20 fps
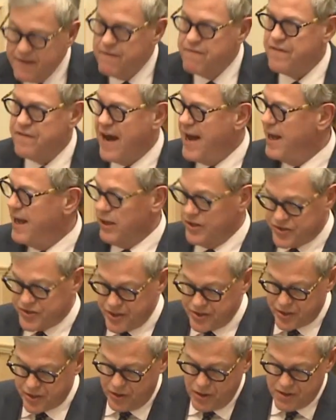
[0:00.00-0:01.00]
fails to
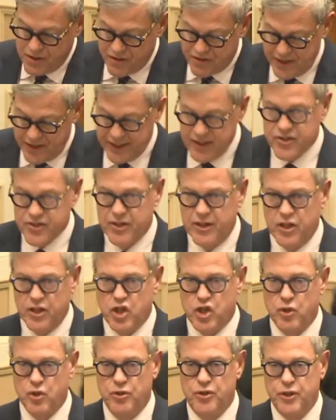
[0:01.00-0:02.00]
do the things that it
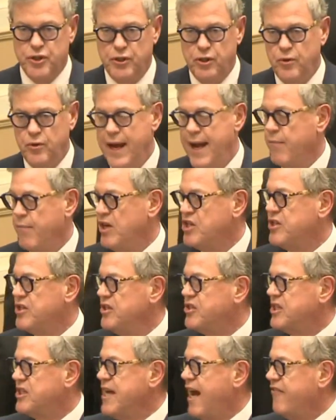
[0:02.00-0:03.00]
should do and which
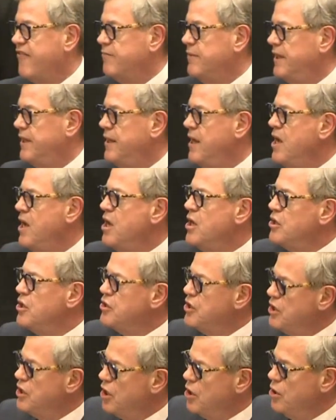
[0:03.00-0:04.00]
this government
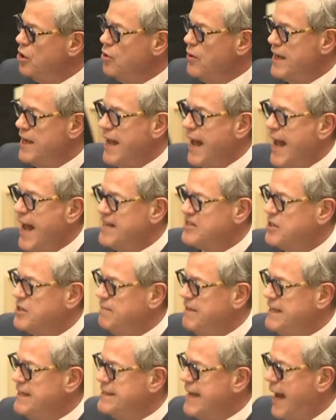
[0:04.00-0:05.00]
knew had to
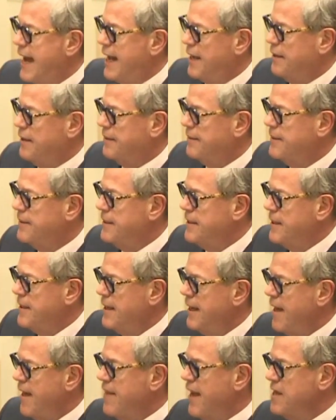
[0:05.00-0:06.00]
be done.
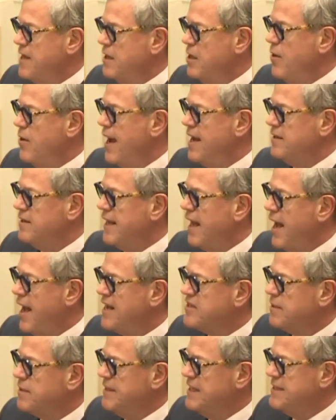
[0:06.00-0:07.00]
And they knew it
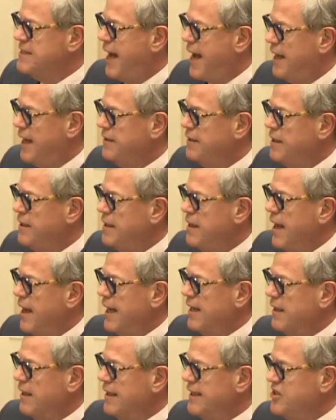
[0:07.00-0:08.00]
had to be done
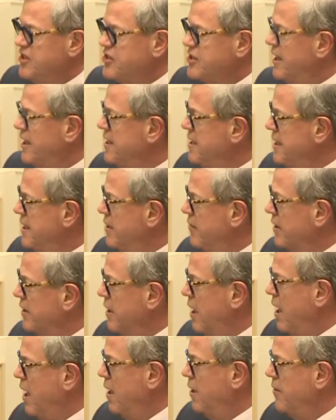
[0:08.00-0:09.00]
at least a year
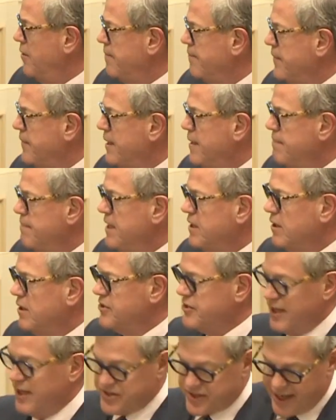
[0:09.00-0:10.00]
ago
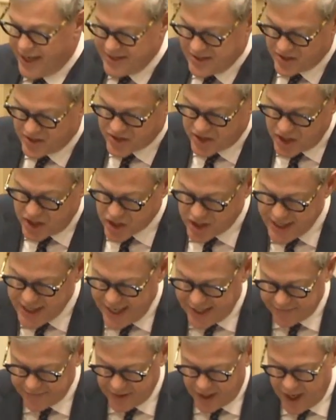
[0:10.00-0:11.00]
because there's a decision
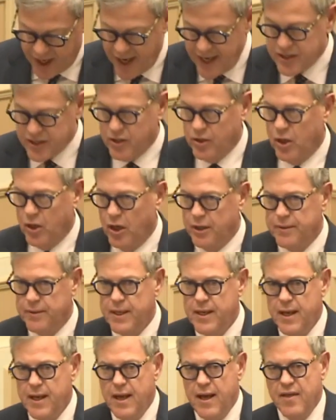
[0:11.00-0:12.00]
out of the High Court
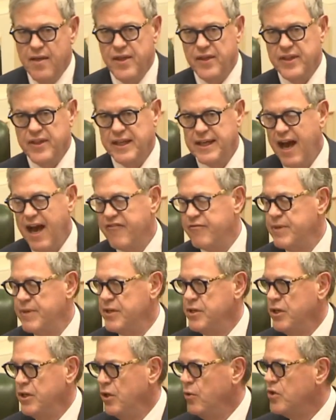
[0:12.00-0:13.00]
that the
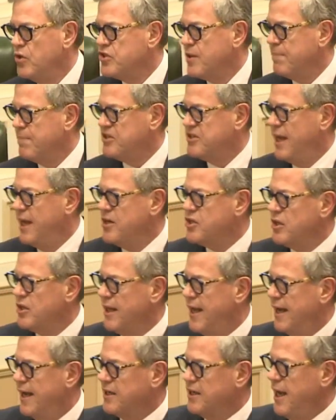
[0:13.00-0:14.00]
government knew was a potential
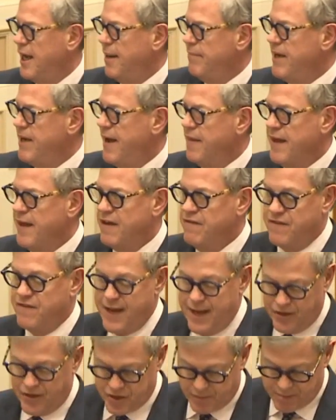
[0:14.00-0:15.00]
outcome and they
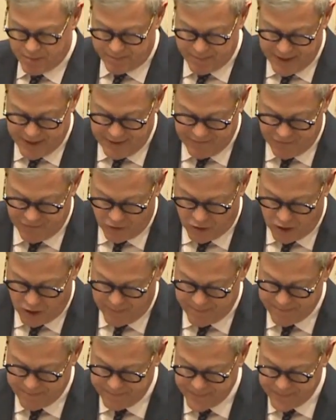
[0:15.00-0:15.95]
failed to prepare for it.